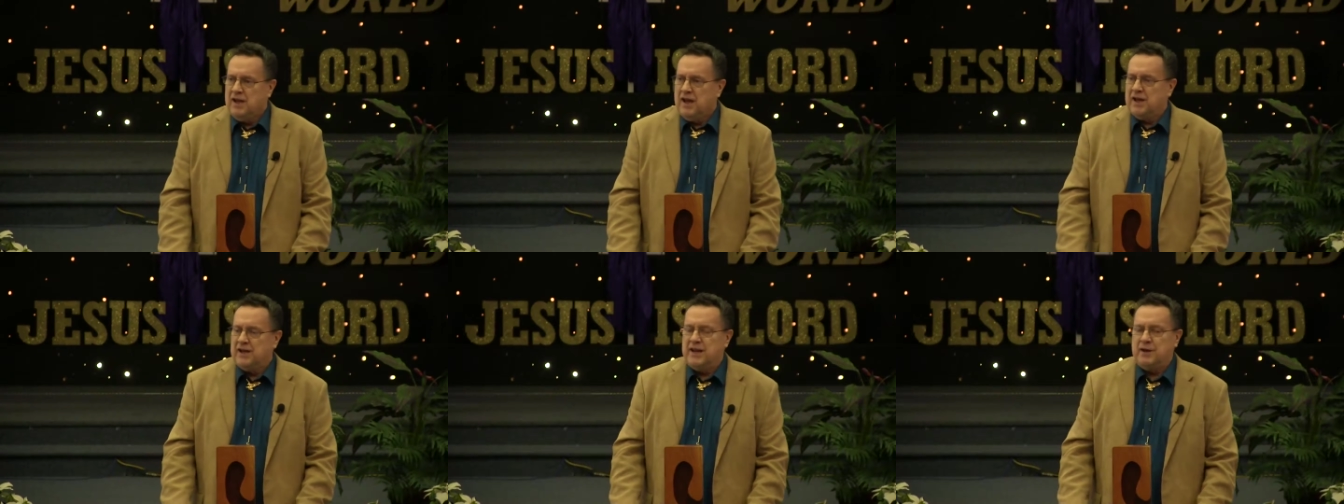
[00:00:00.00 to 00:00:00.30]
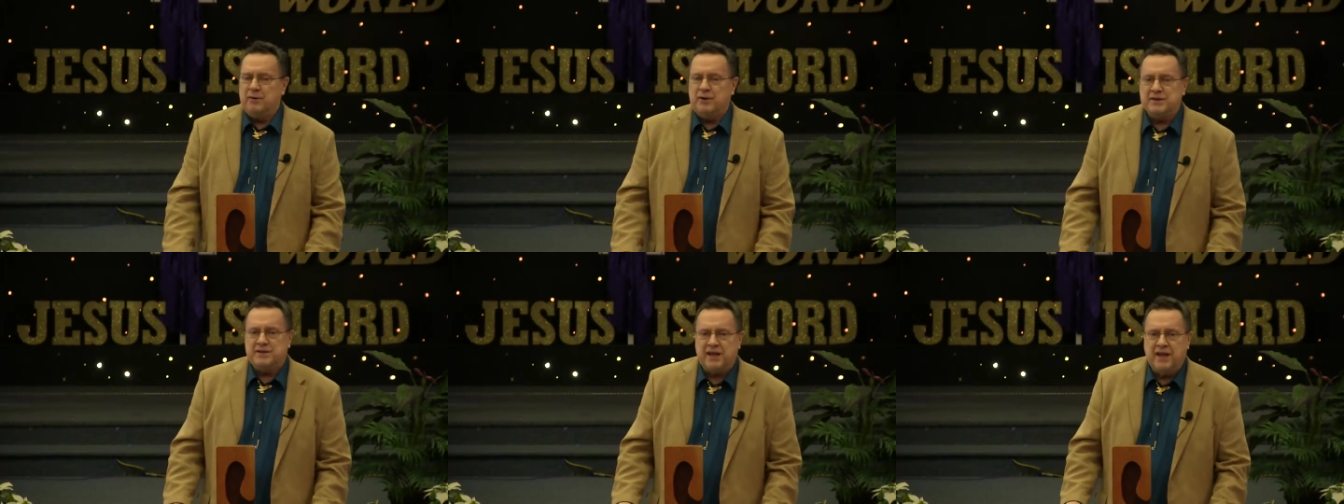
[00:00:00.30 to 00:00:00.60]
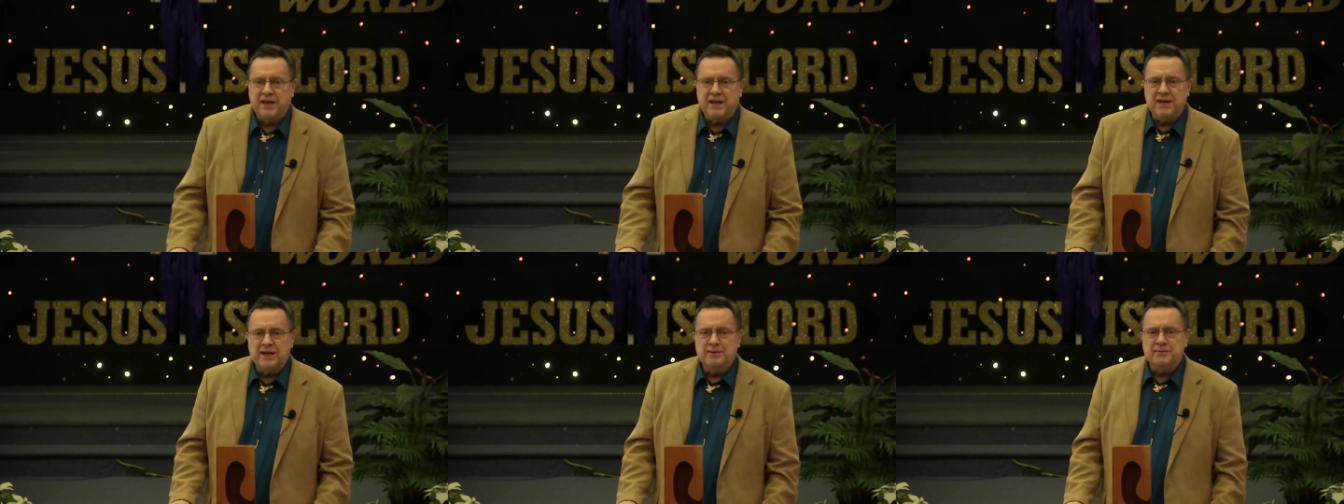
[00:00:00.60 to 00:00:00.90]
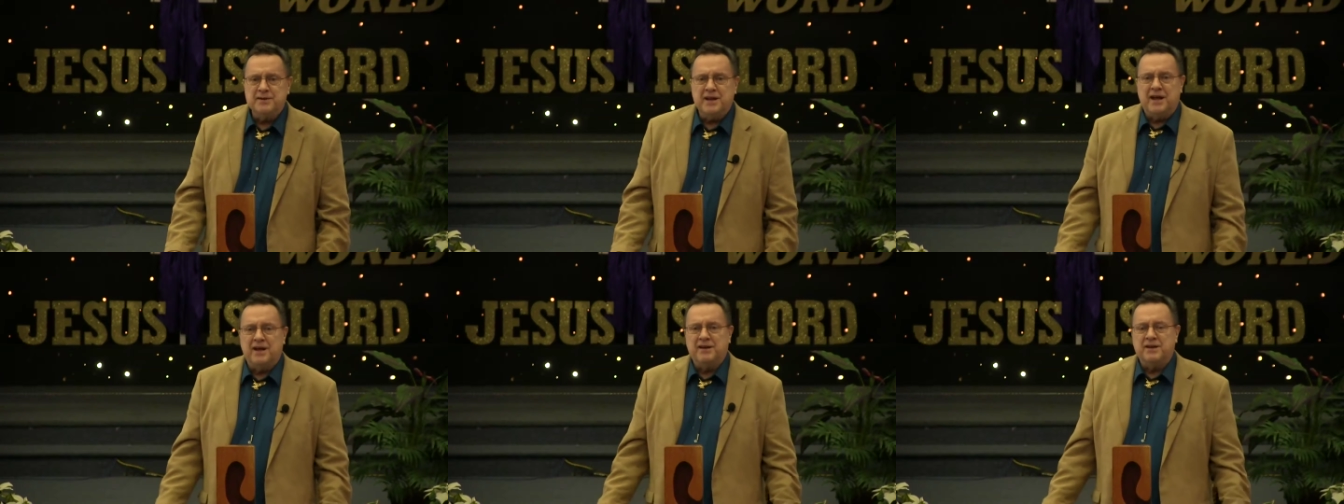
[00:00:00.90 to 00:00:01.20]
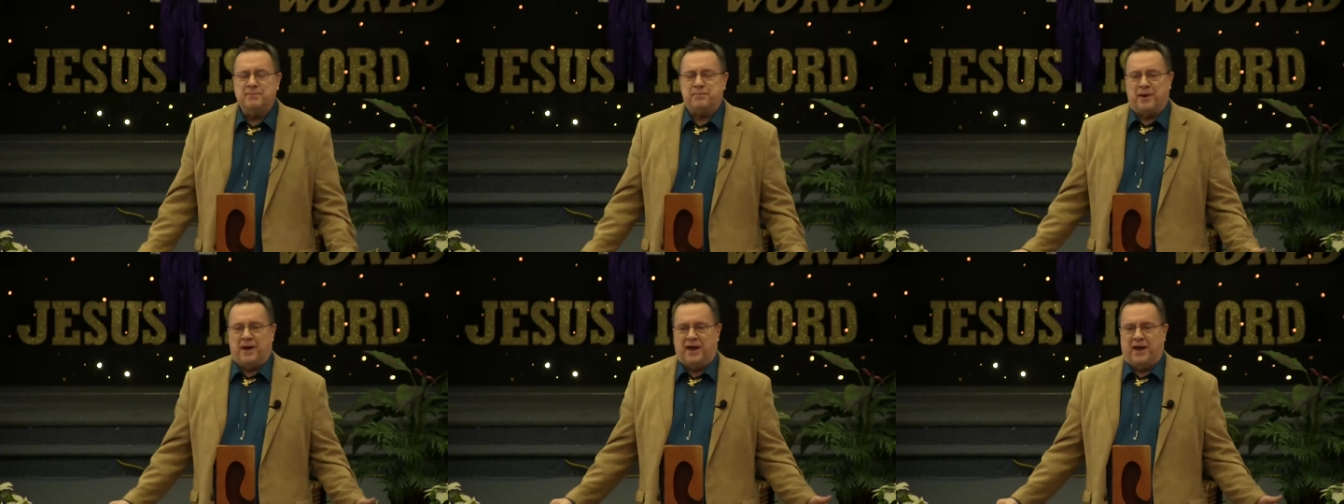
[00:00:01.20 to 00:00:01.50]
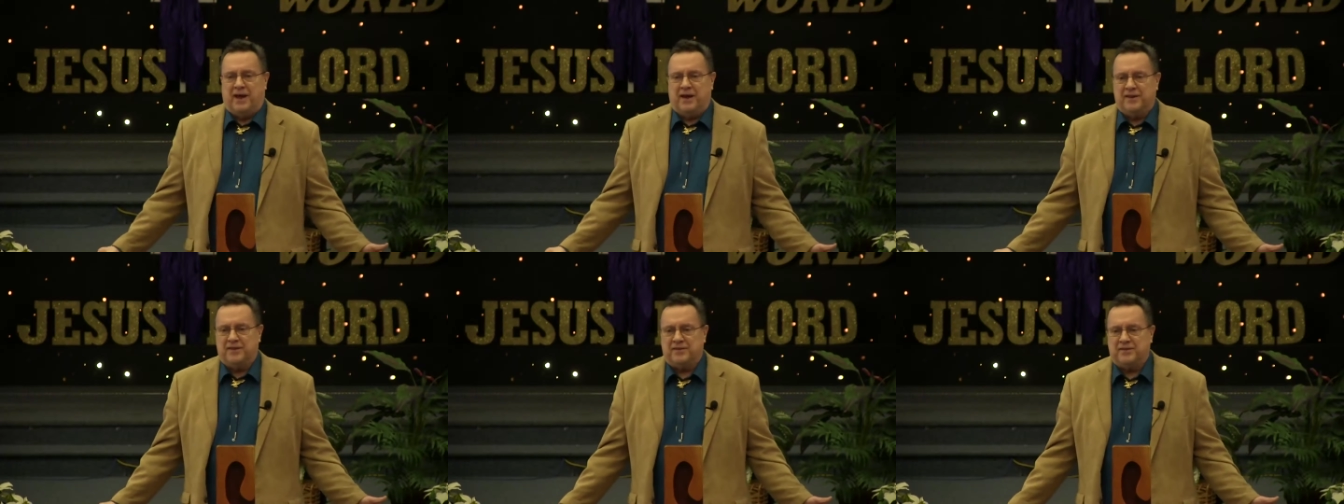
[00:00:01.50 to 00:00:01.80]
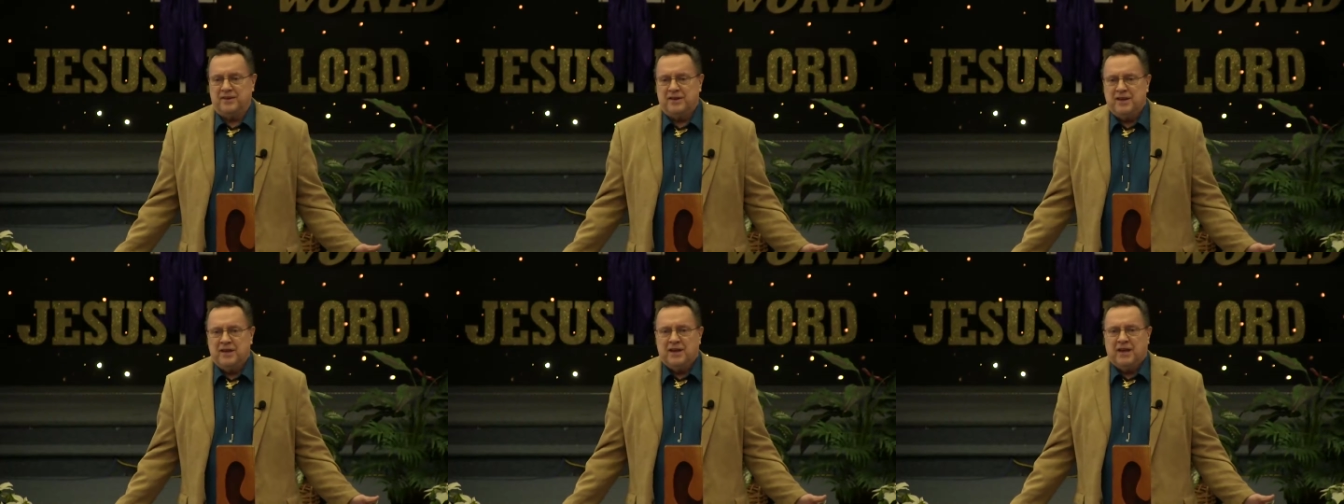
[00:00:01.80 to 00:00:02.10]
And they were taking him down the path,
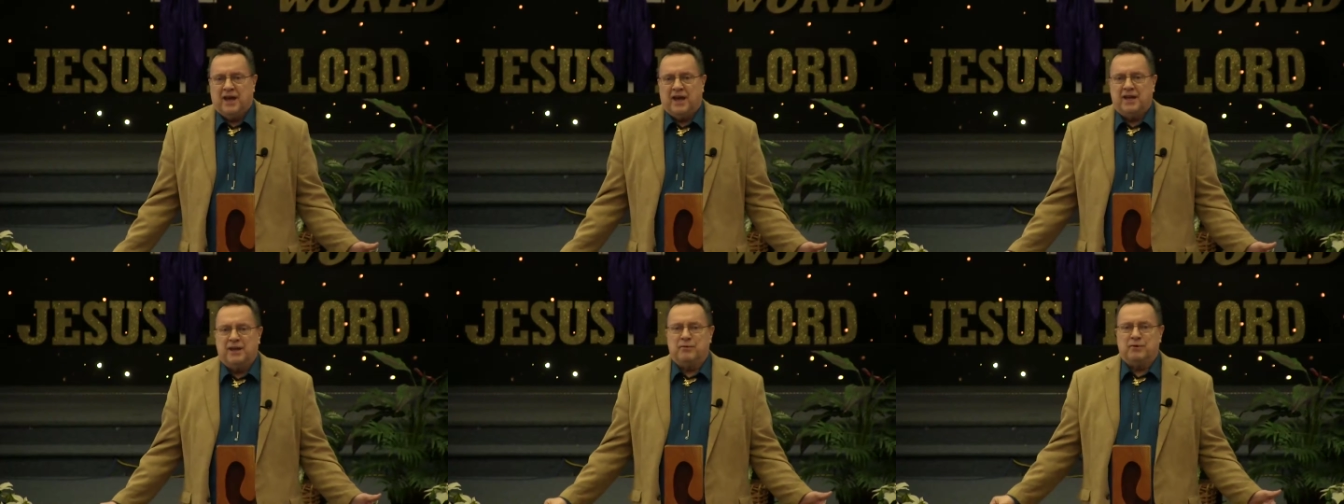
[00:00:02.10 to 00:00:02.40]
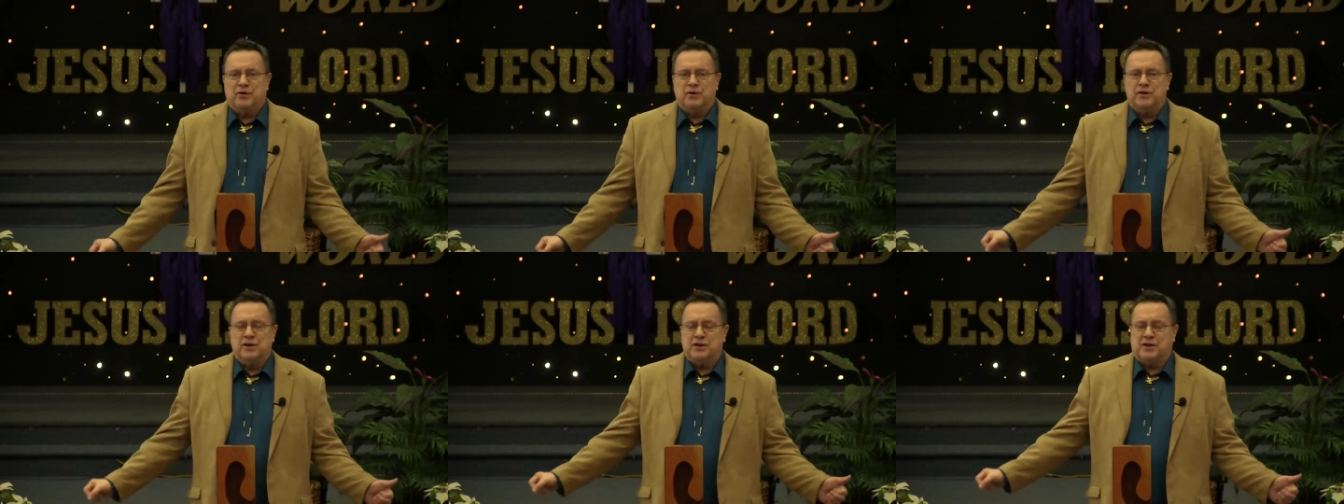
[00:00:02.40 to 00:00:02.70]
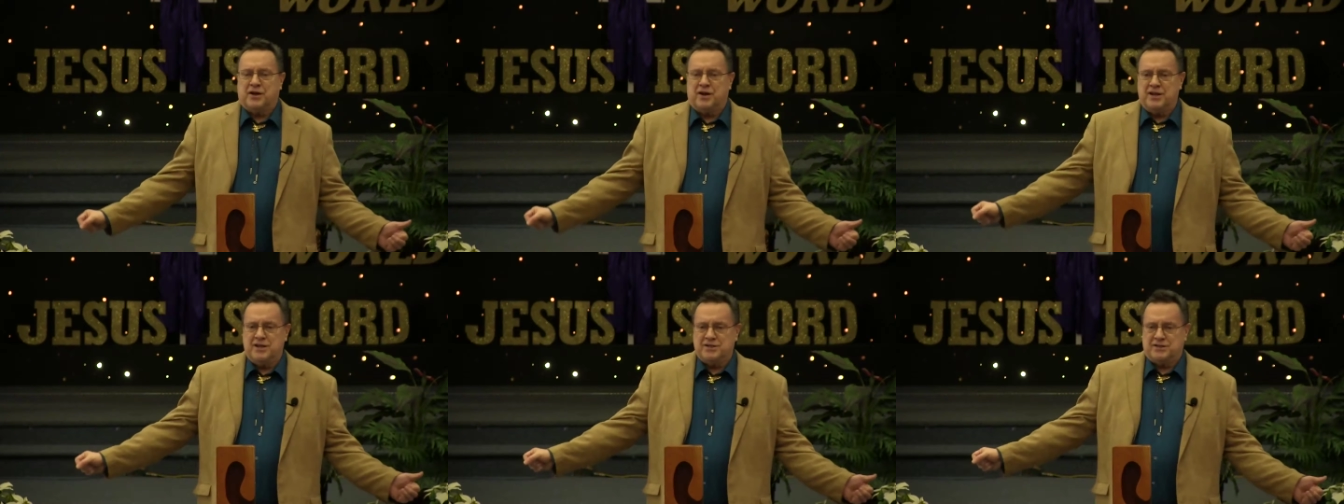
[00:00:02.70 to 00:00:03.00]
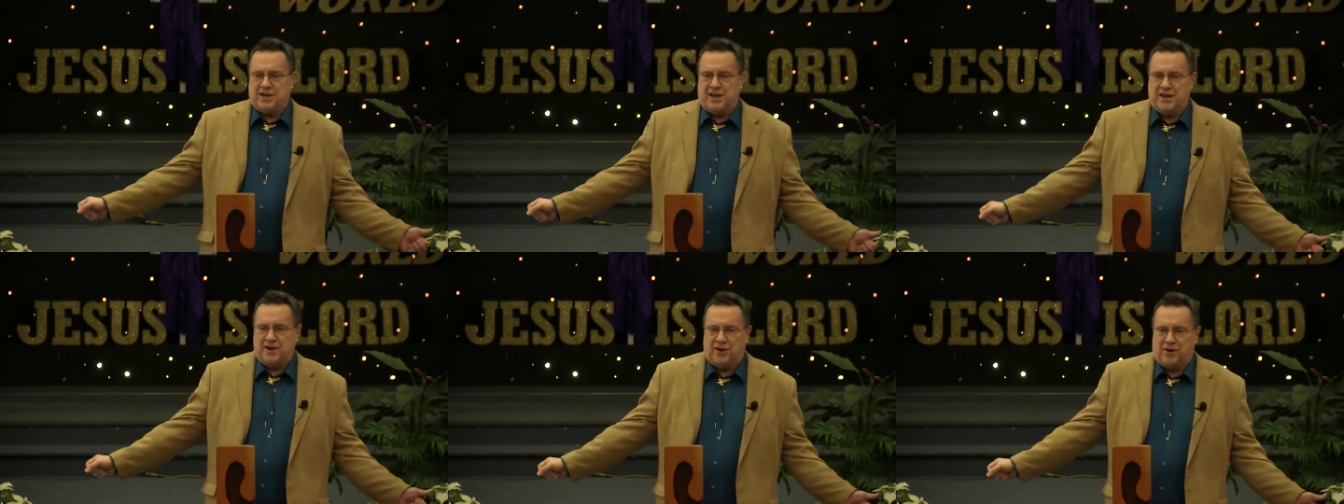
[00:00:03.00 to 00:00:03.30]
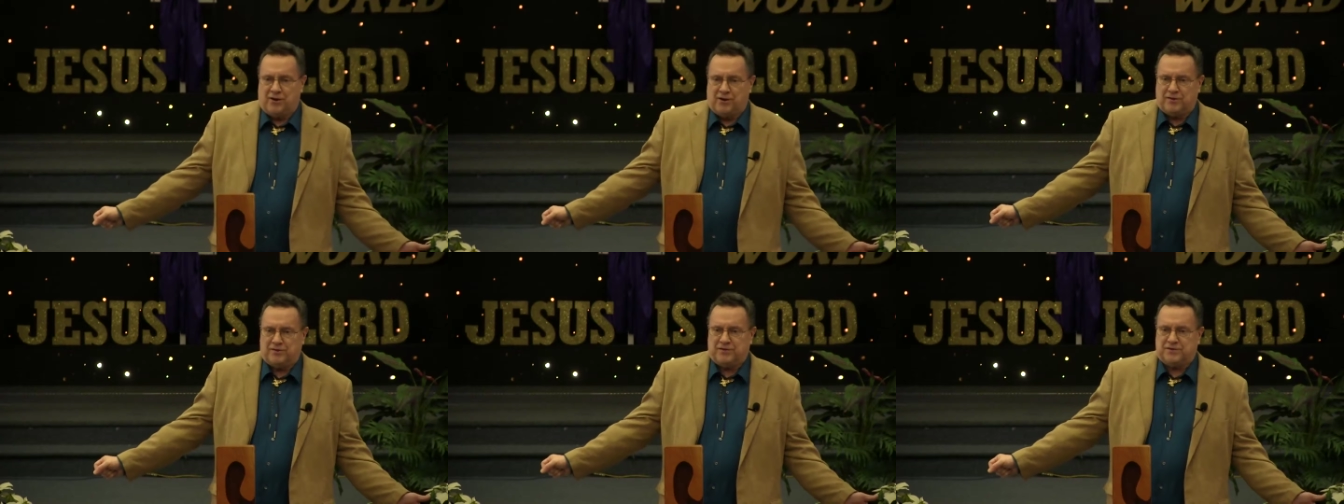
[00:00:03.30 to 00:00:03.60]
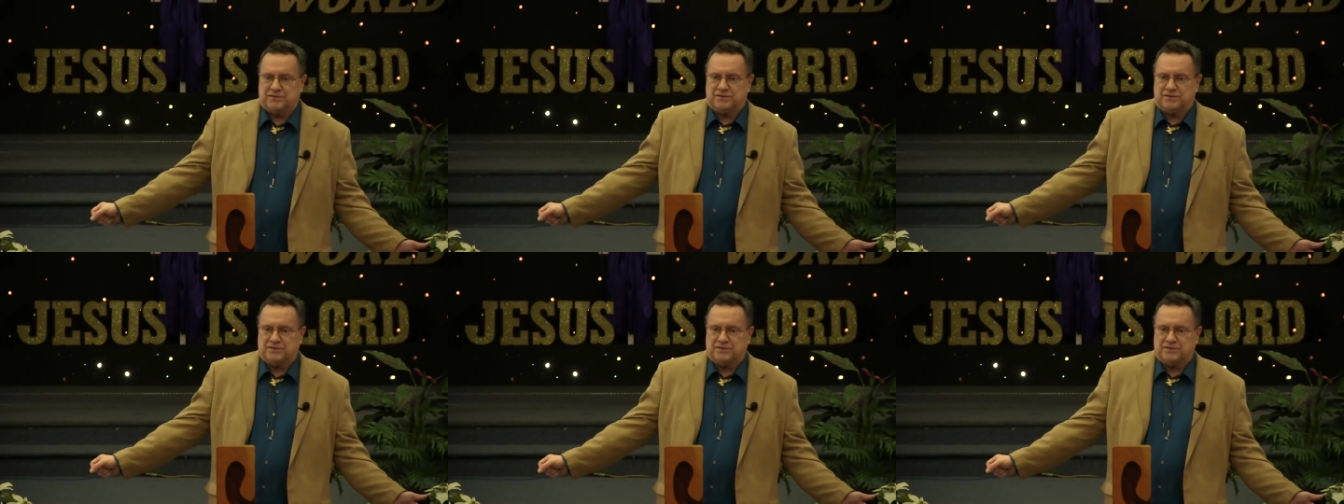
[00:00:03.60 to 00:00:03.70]
and they were going to cut his head off